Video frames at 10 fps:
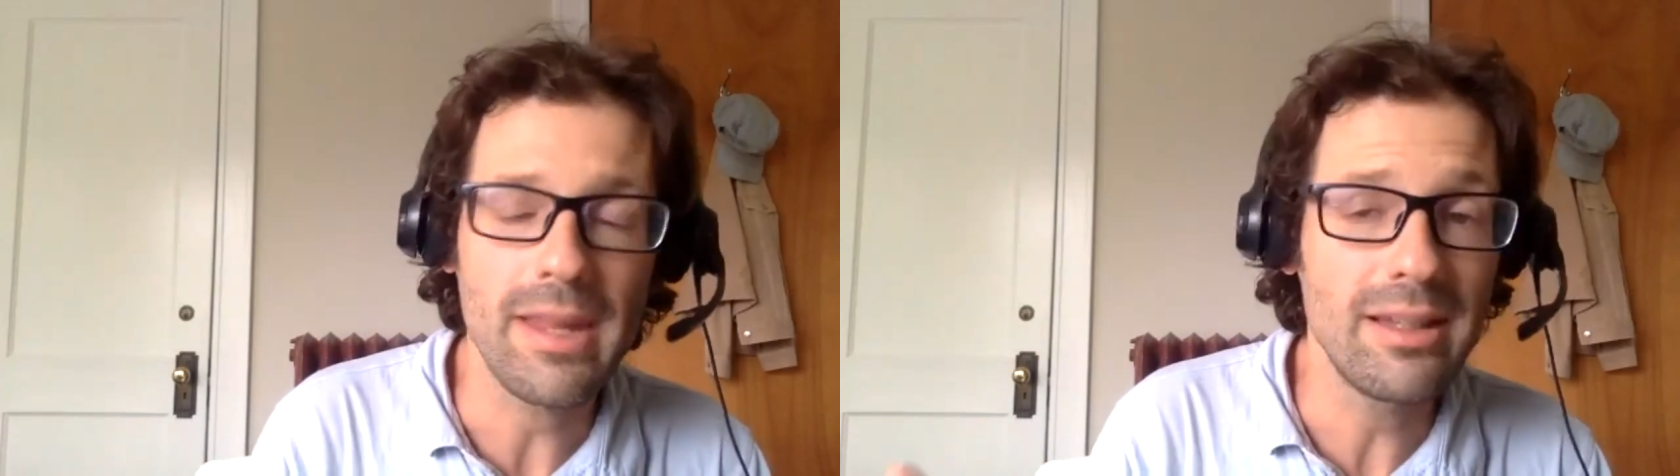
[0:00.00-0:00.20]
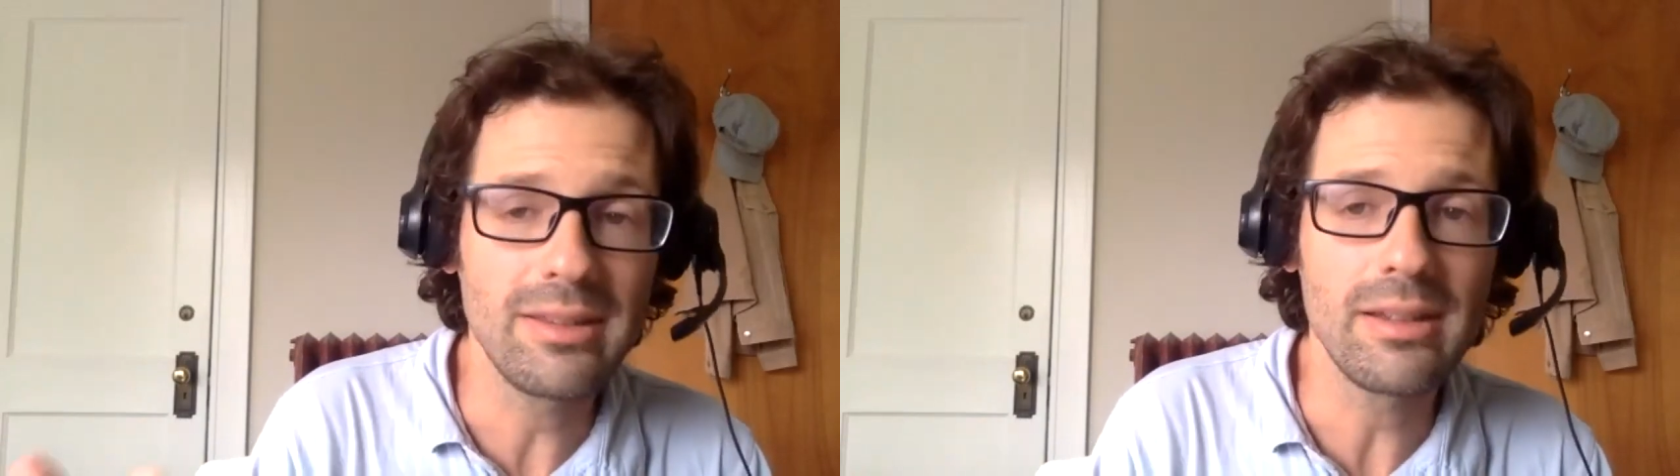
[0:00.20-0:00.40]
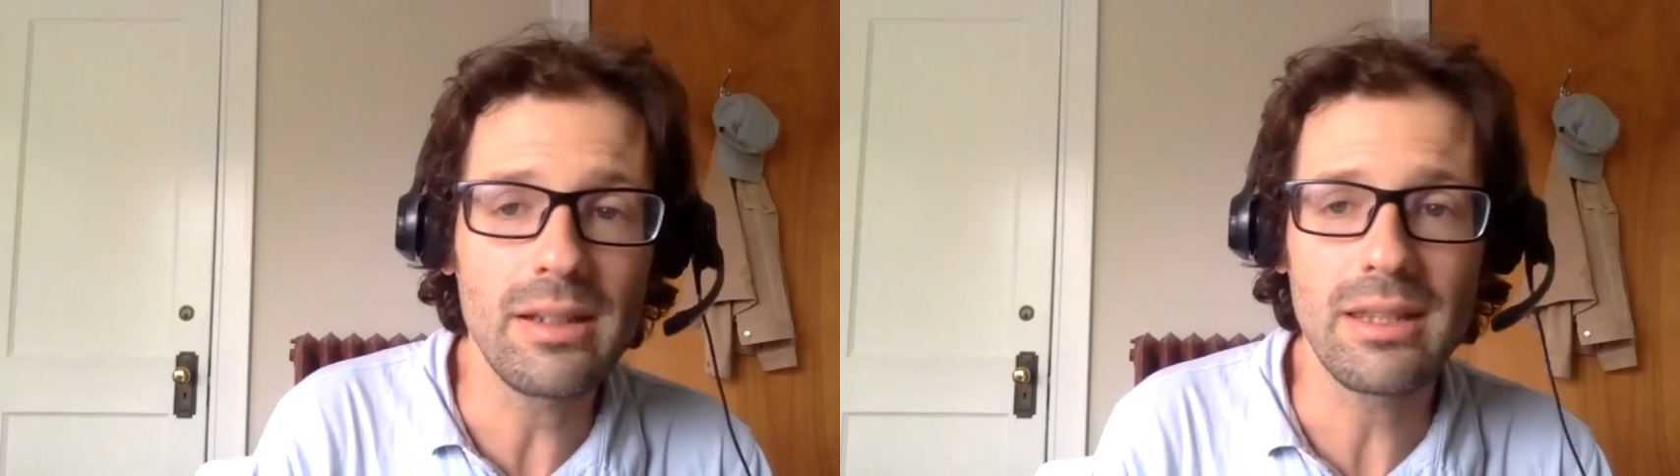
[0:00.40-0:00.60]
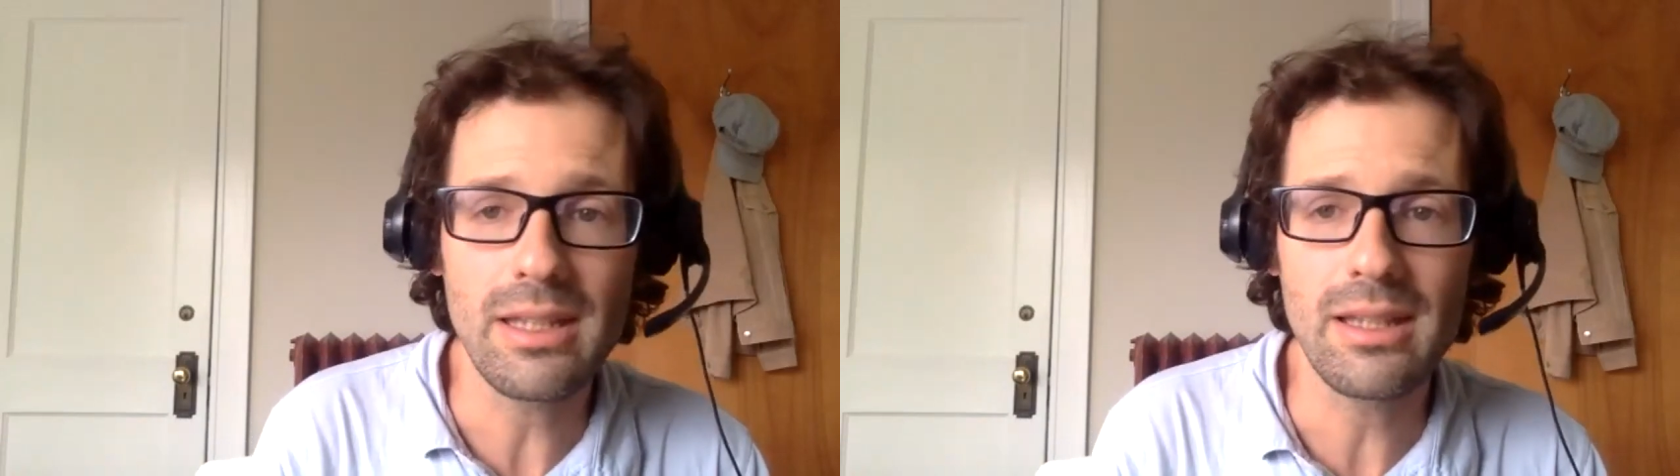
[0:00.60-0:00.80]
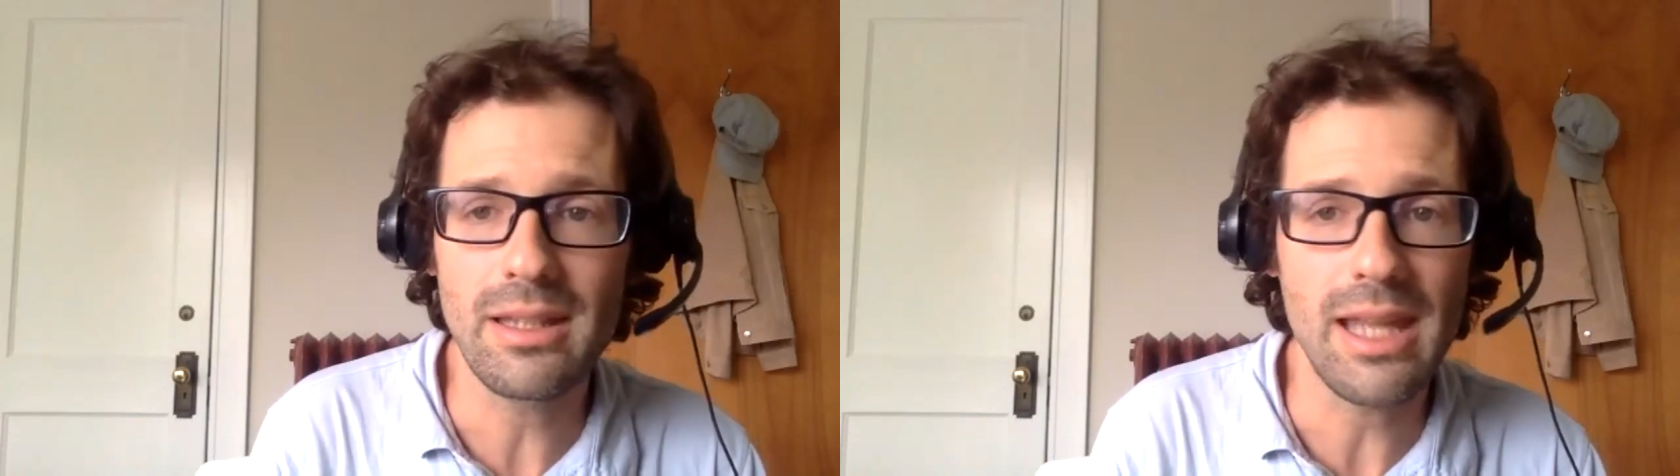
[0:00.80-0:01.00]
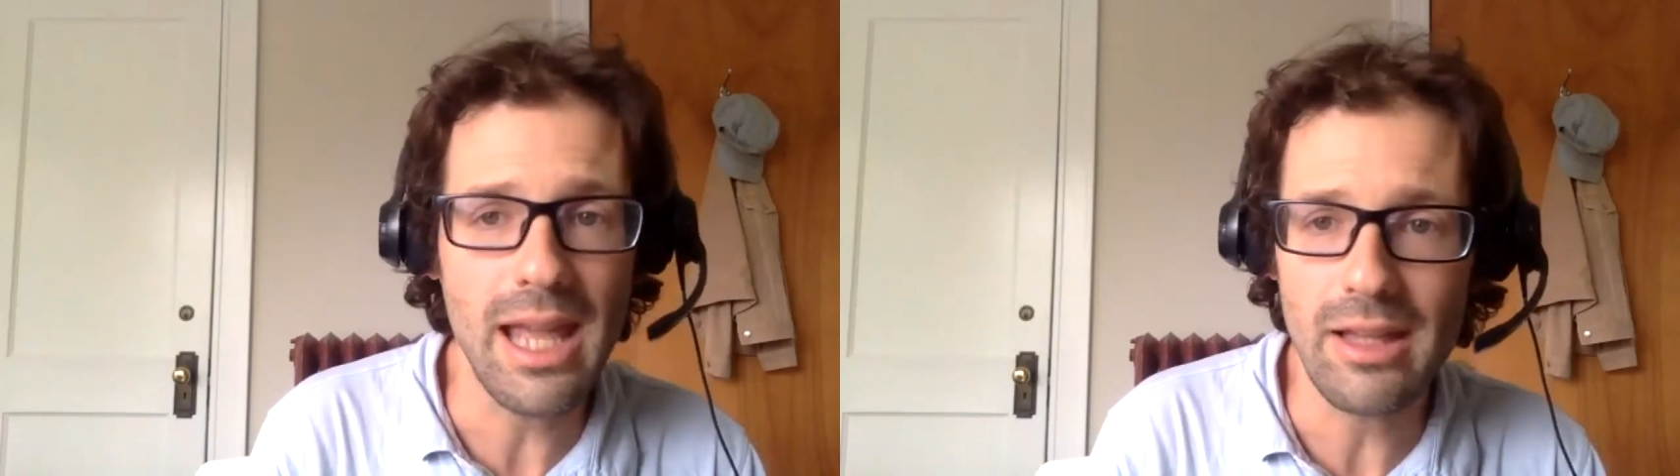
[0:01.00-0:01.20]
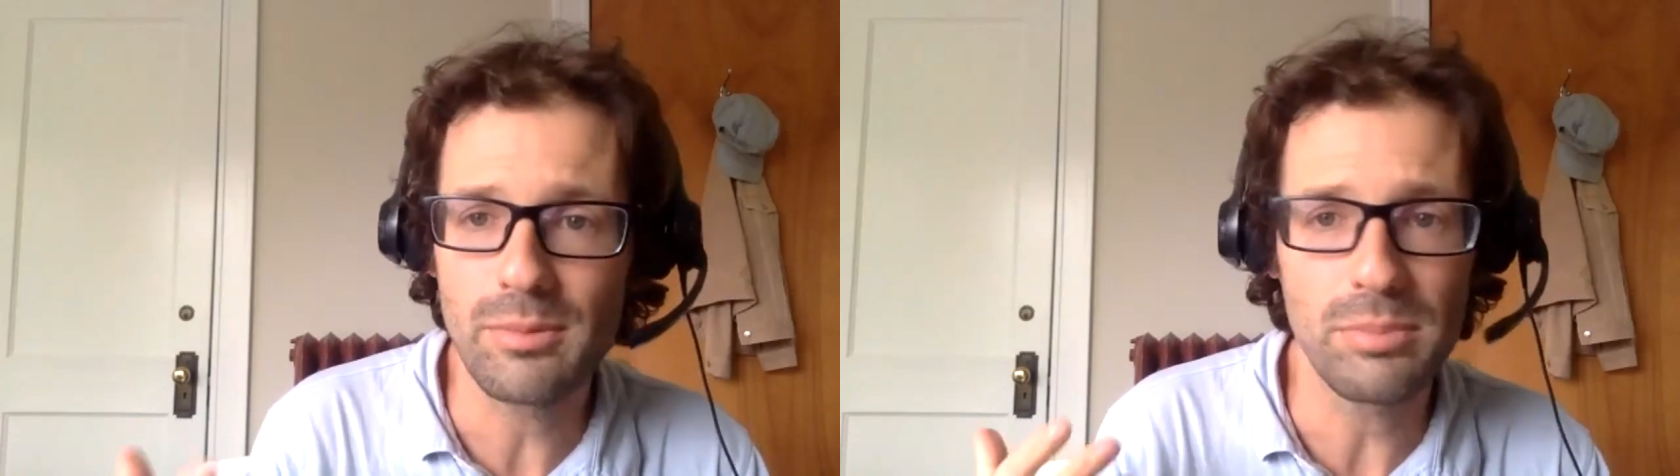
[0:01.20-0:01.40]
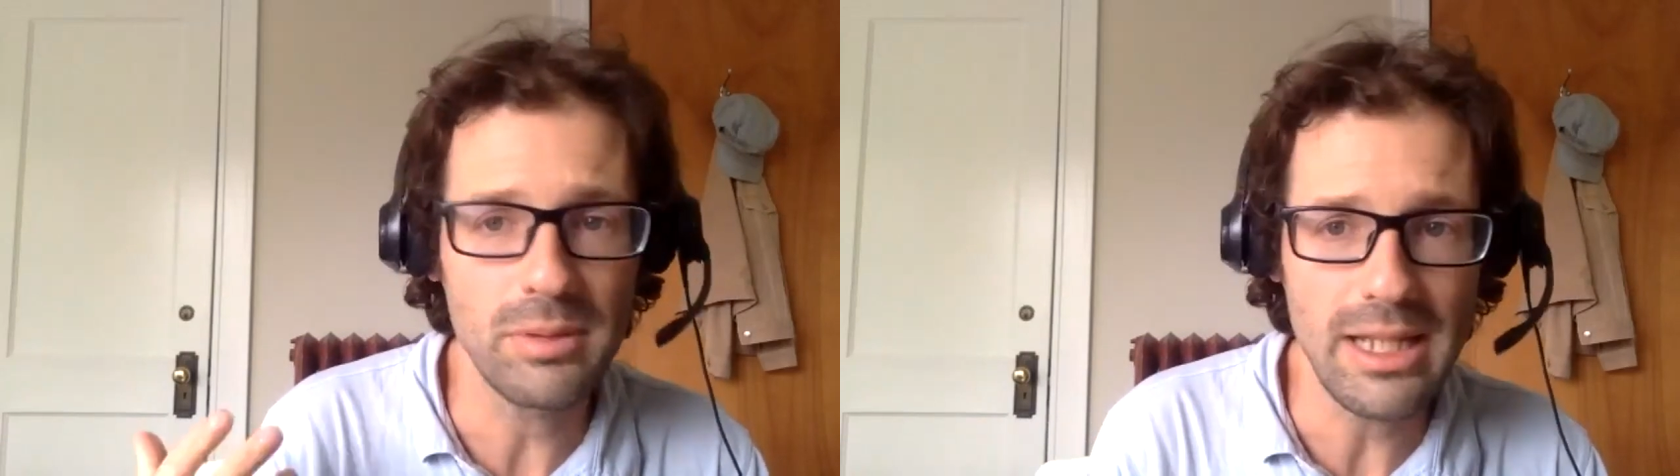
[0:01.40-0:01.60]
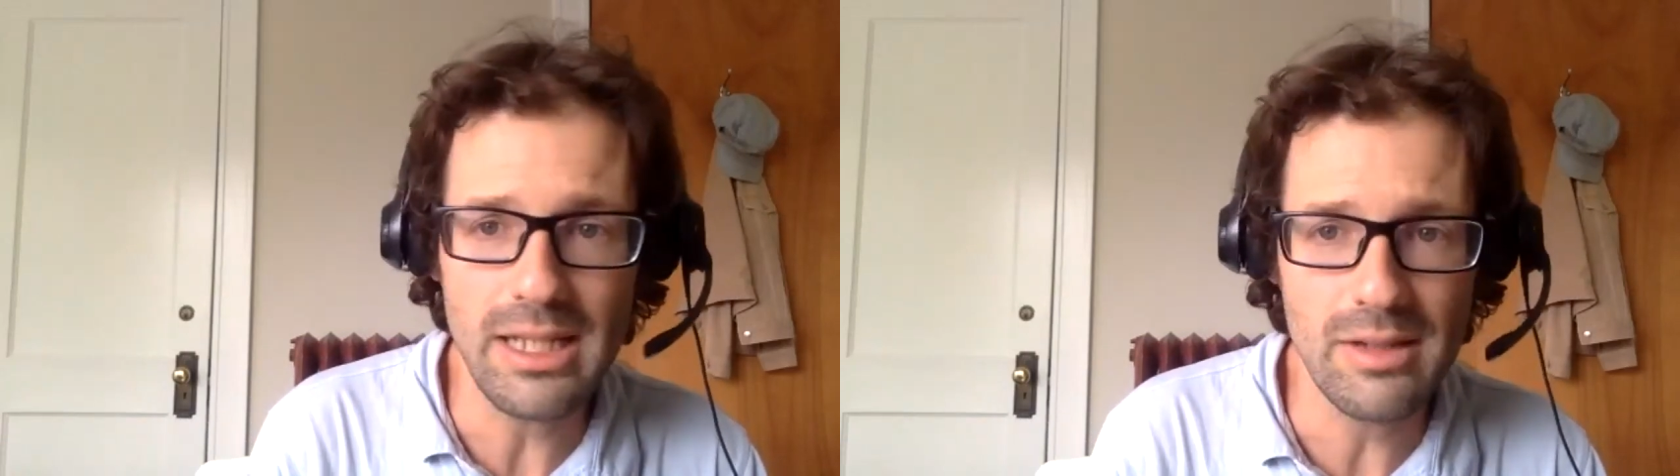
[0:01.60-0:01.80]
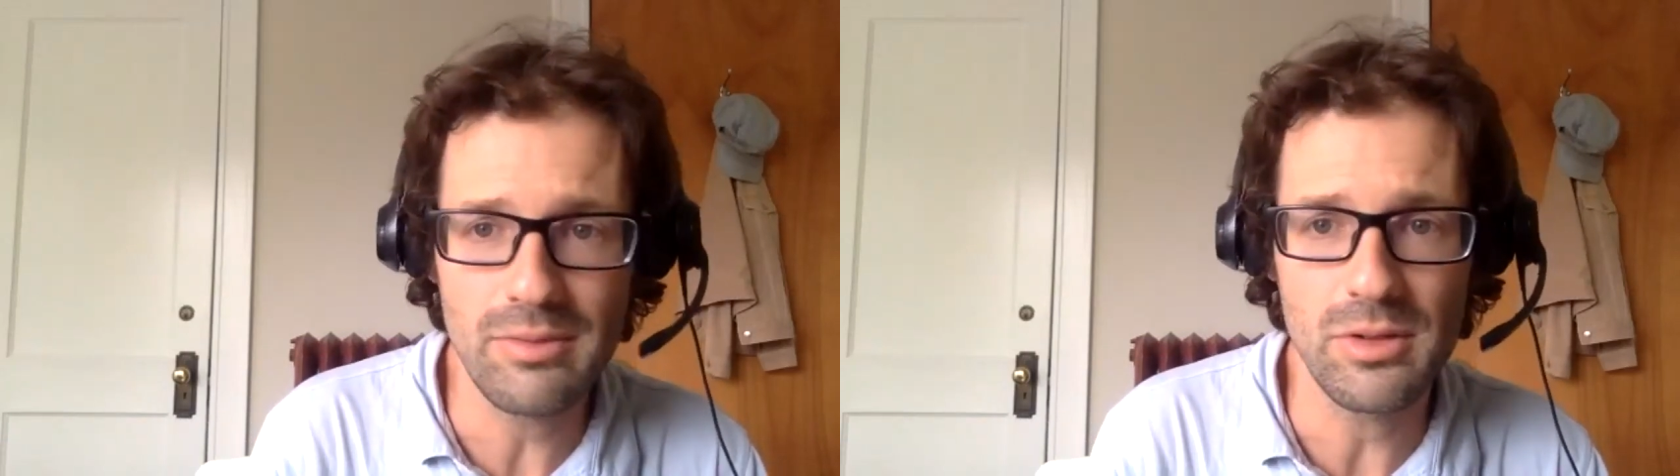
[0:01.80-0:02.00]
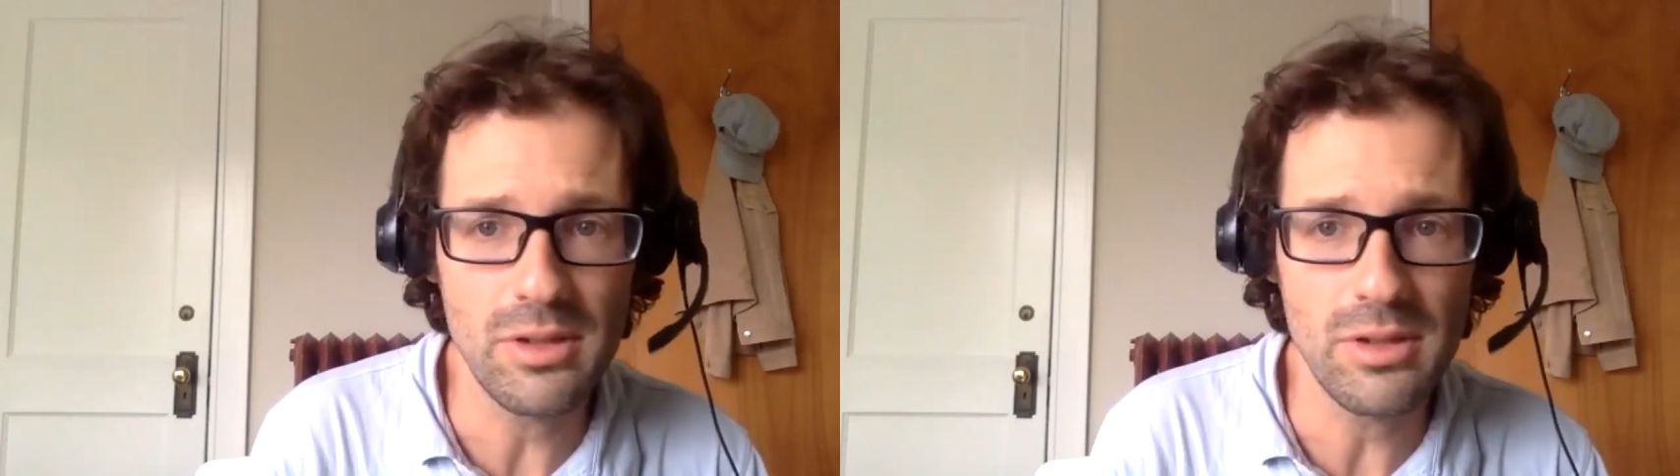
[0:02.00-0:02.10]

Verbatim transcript: And this little thinking thing has plenty of